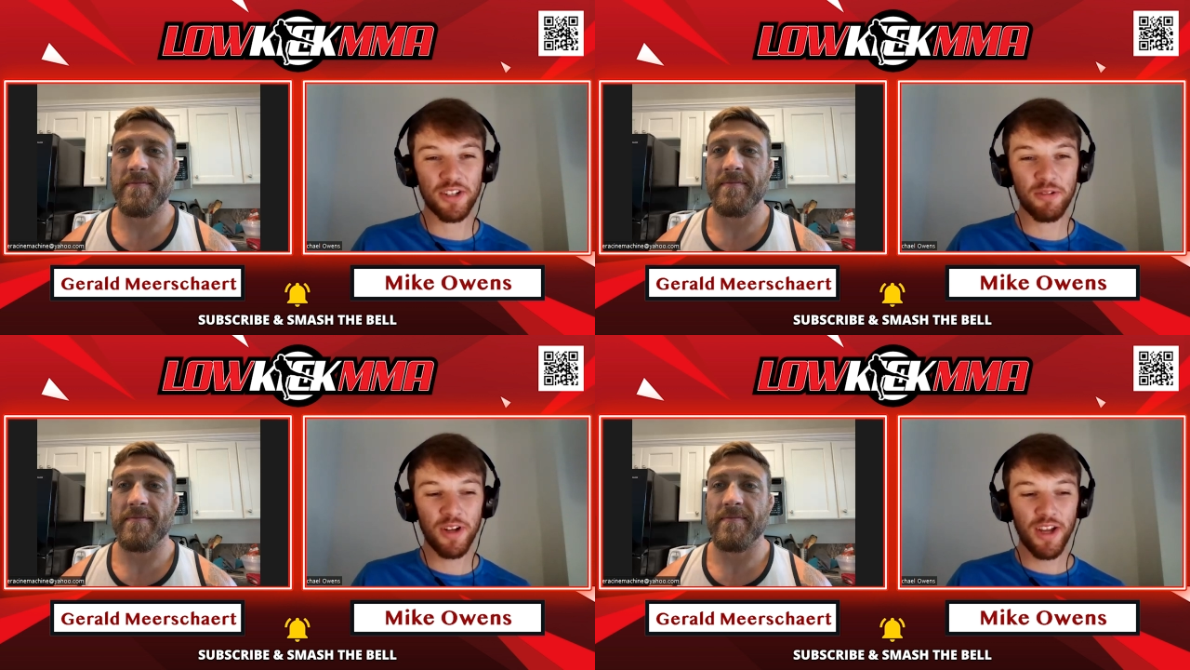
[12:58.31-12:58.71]

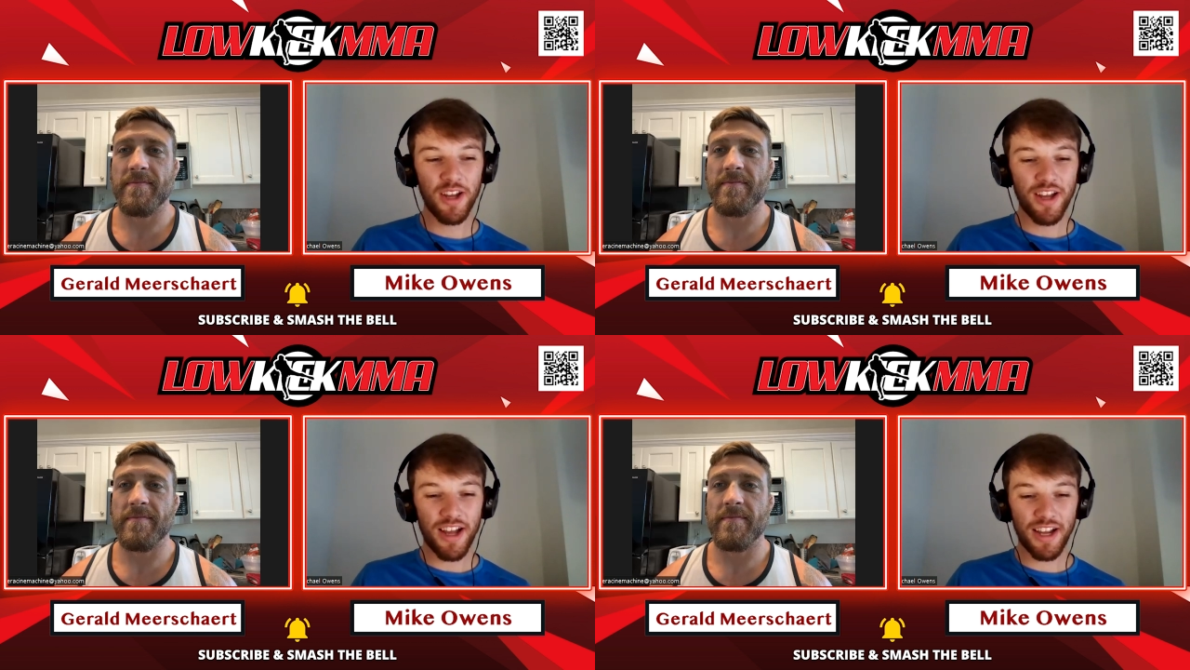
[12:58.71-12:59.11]
Speaker 1: So
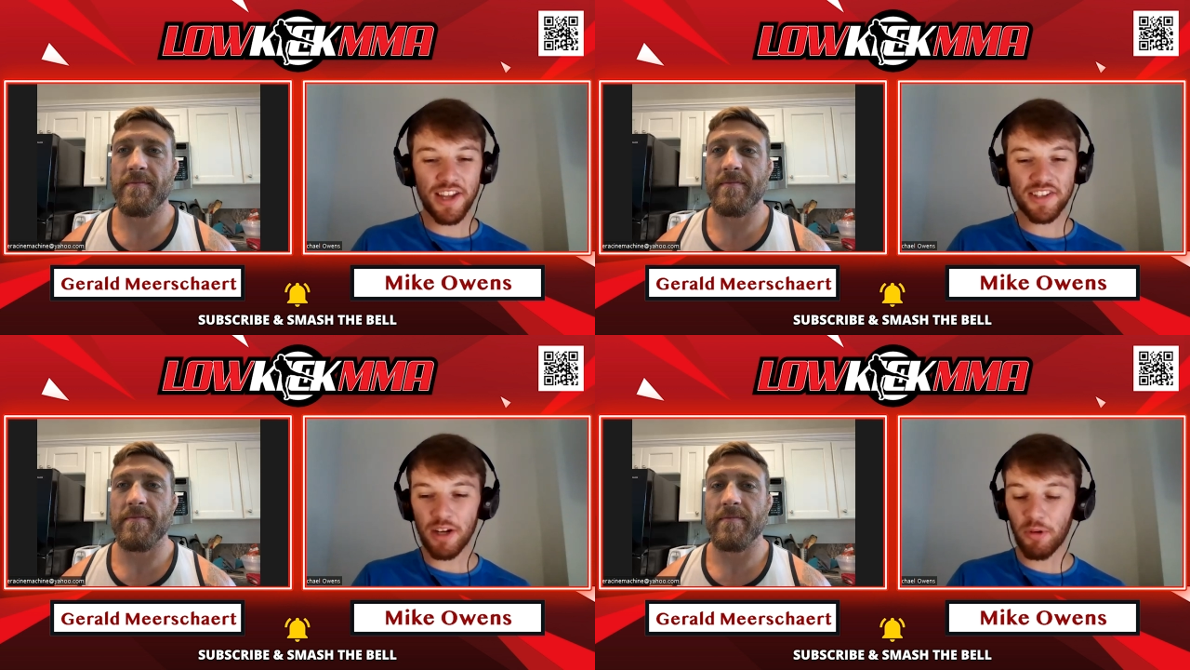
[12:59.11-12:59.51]
I
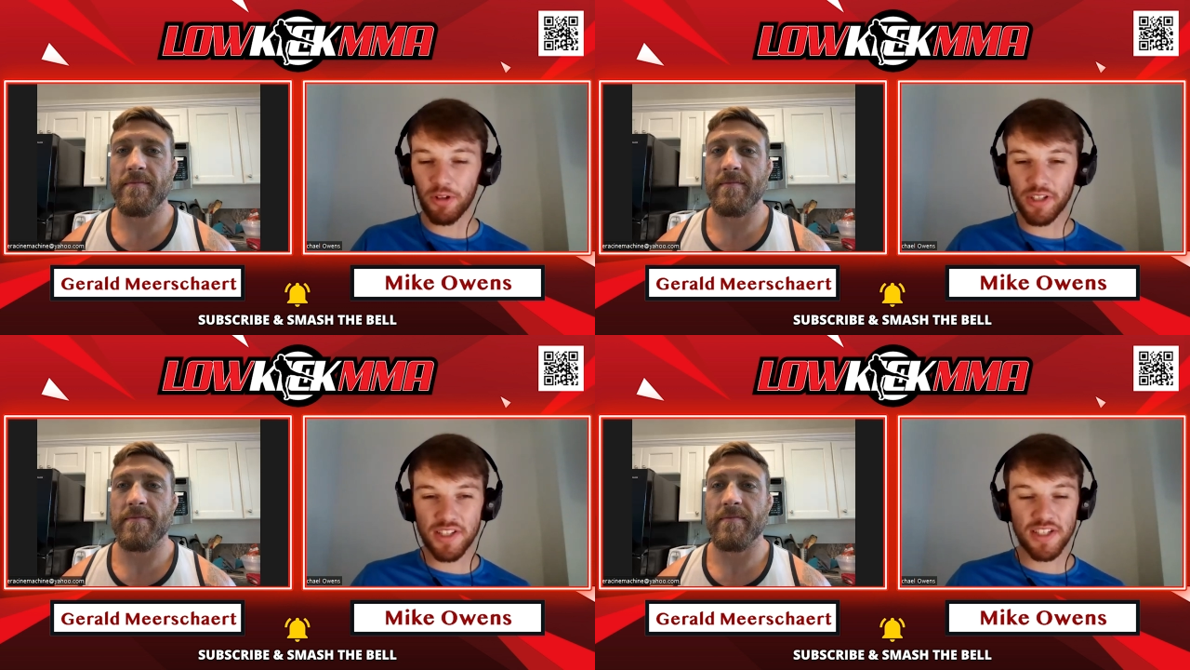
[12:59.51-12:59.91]
guess now
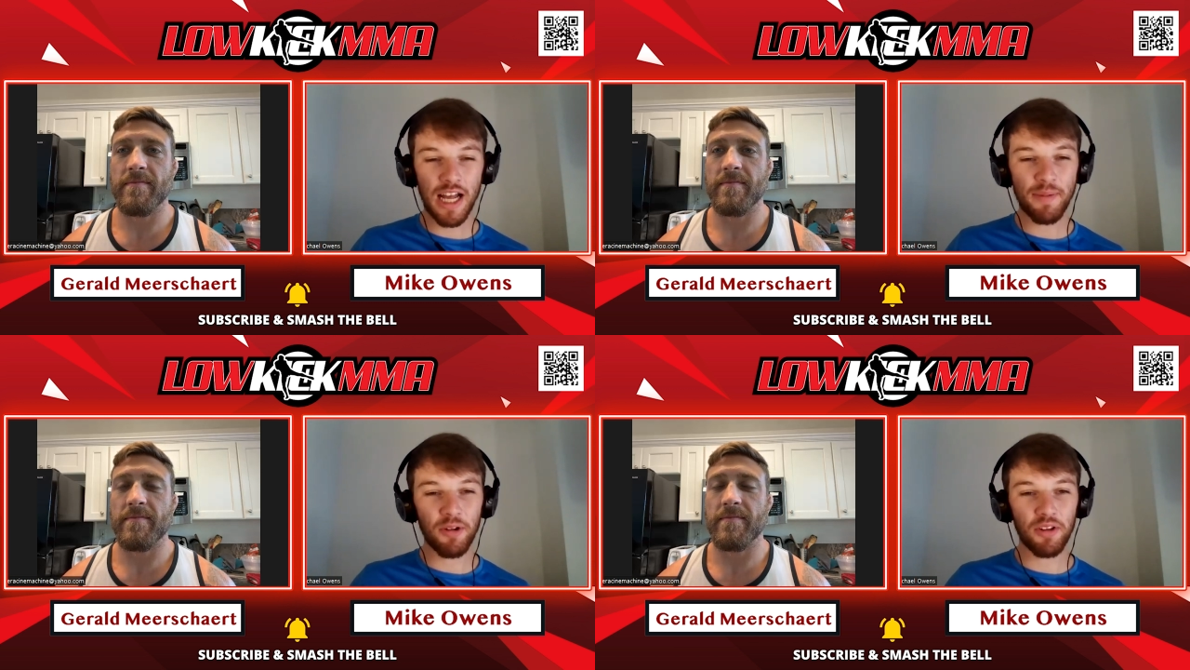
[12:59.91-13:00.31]
all this
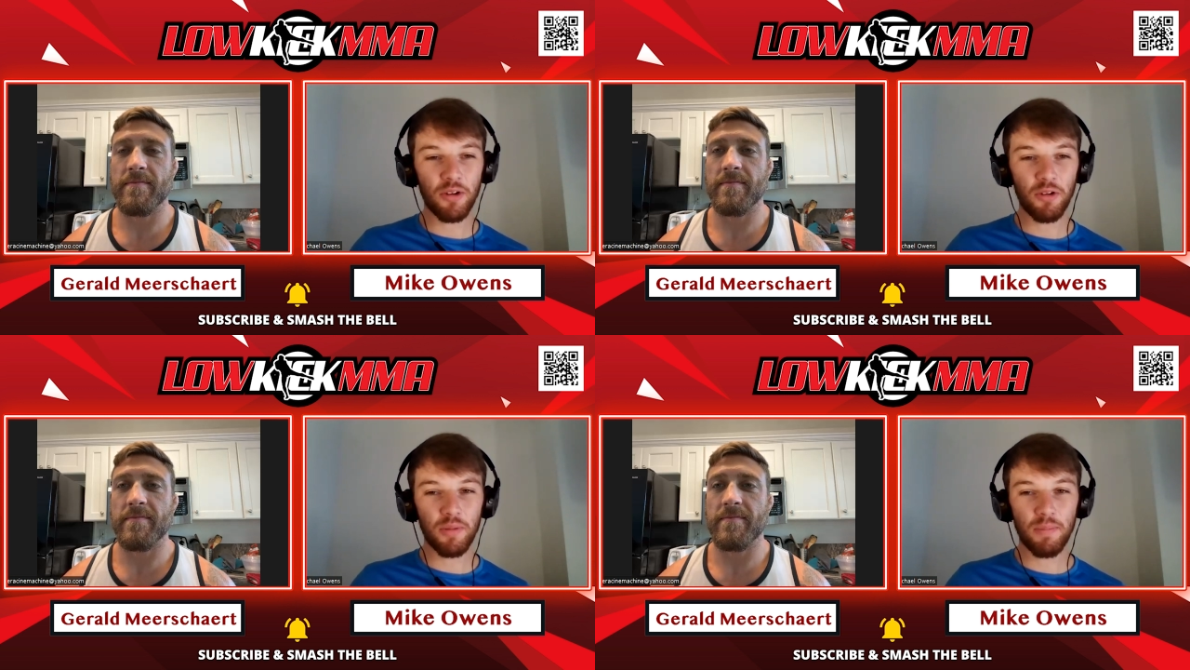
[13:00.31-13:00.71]
time and all the
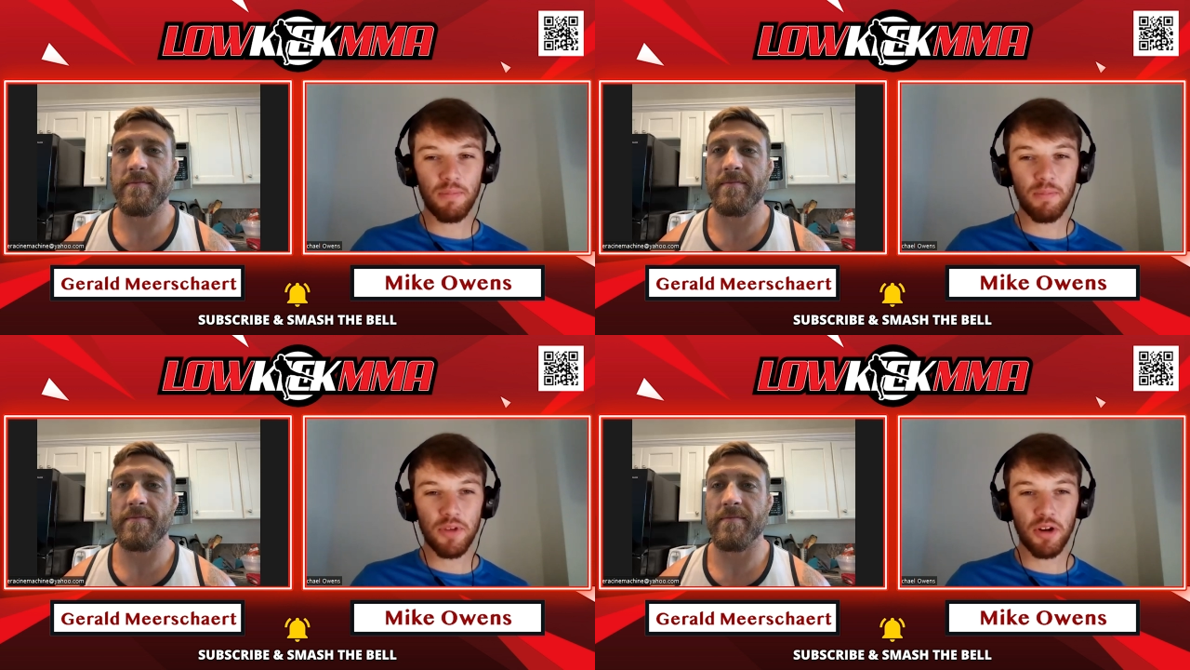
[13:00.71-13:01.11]
all the
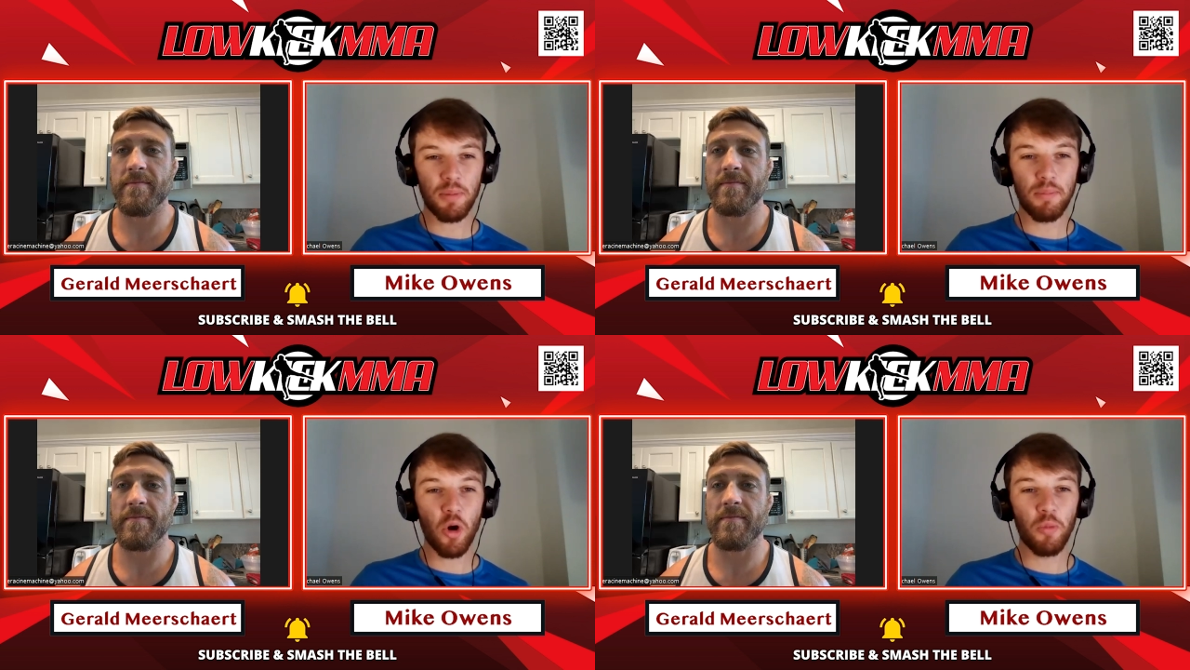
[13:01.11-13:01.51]
you know
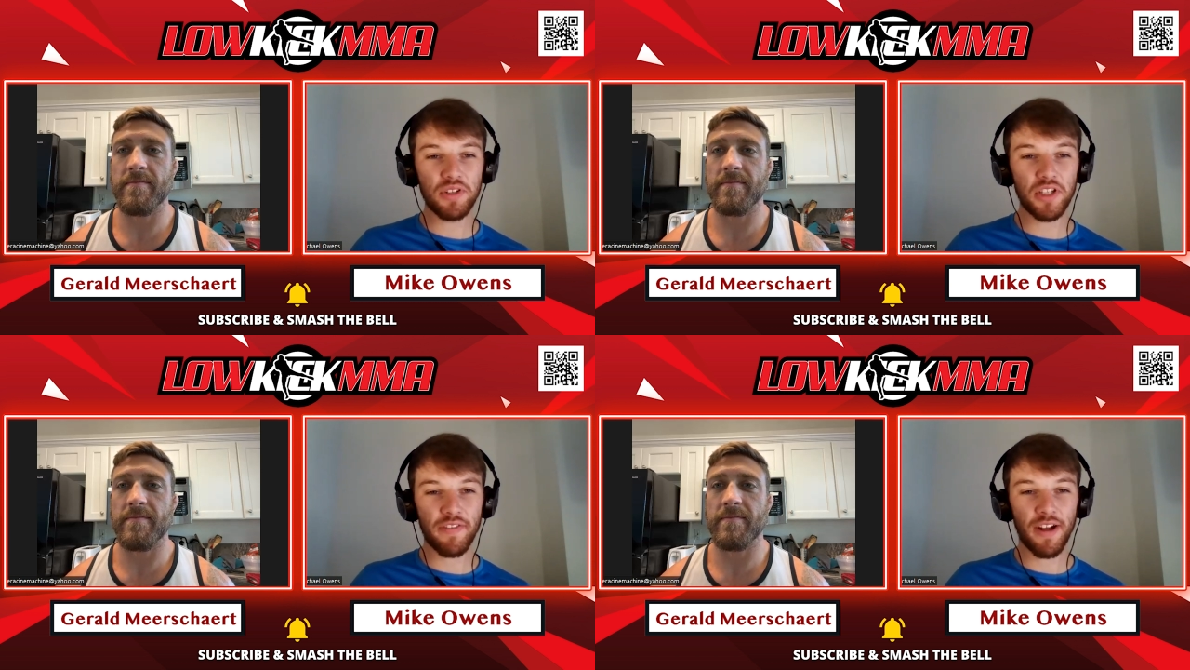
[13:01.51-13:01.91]
the
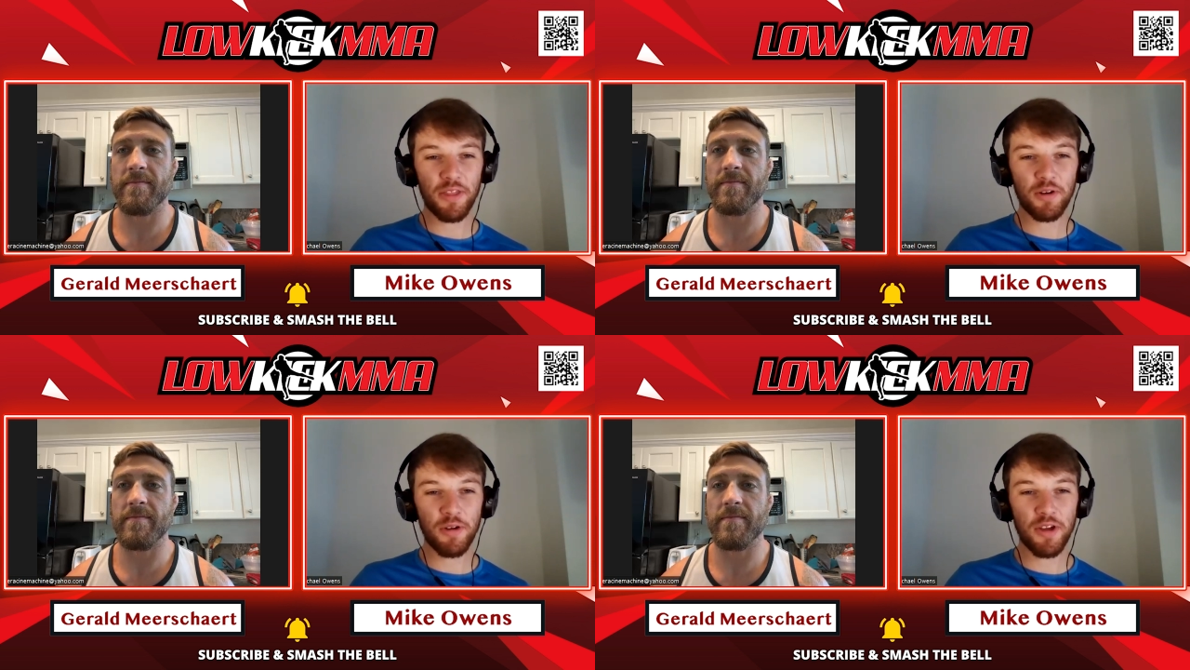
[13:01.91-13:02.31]
moments that you've
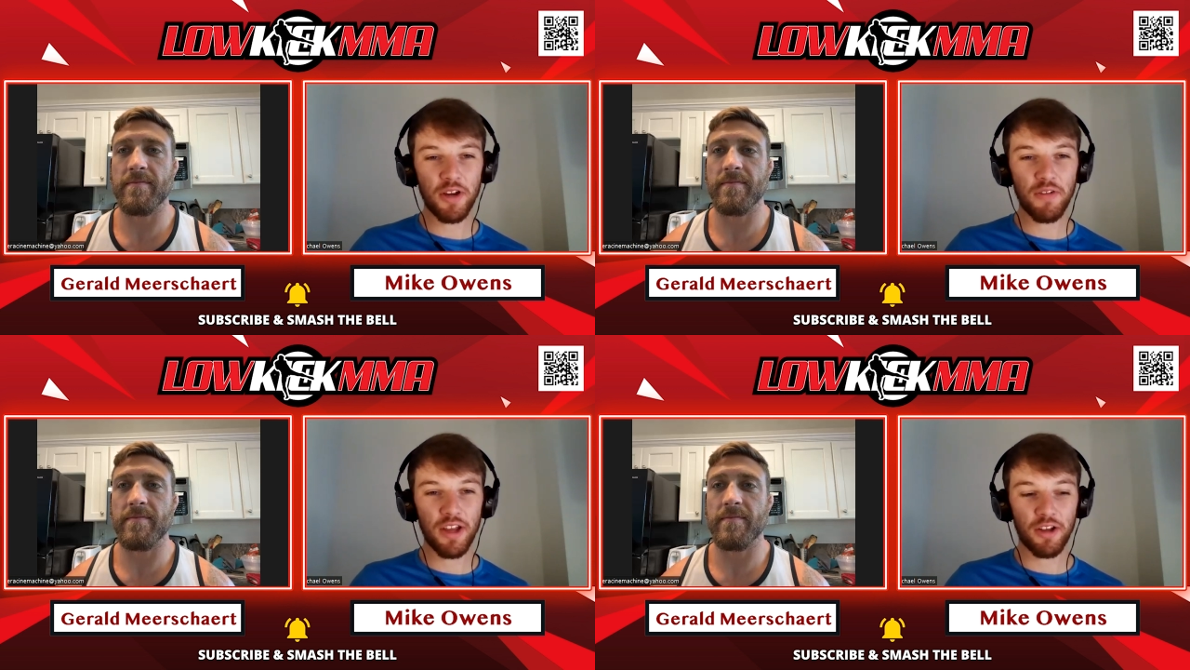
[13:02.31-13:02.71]
had throughout your
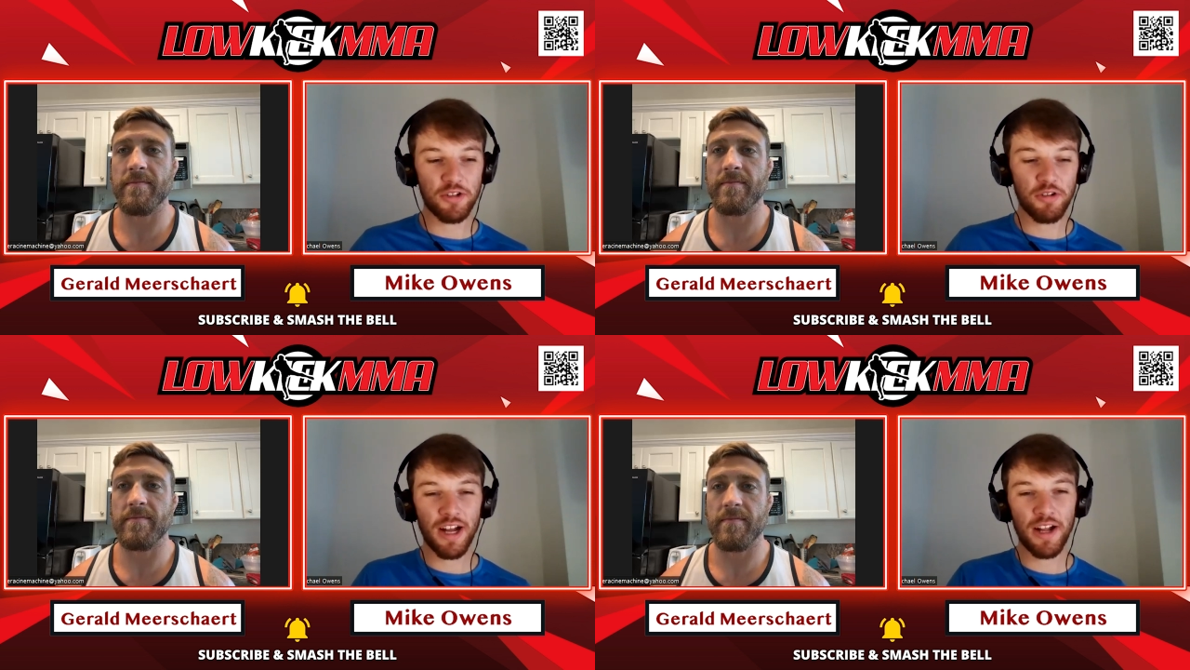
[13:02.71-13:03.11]
career,
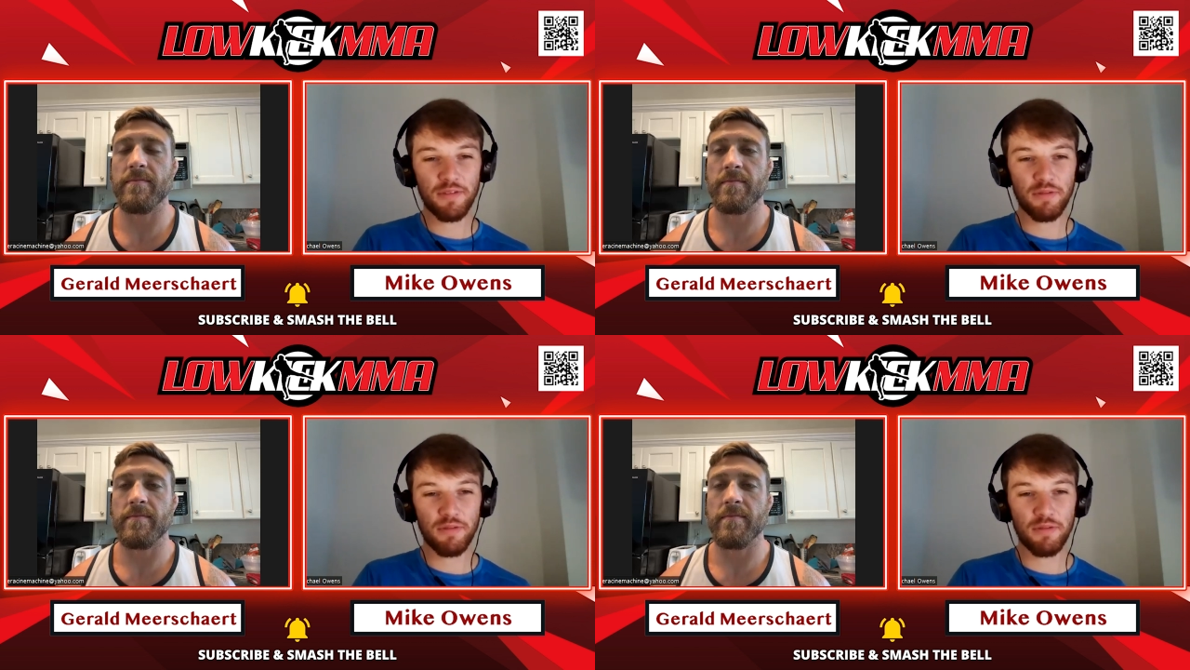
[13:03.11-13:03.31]
could you kind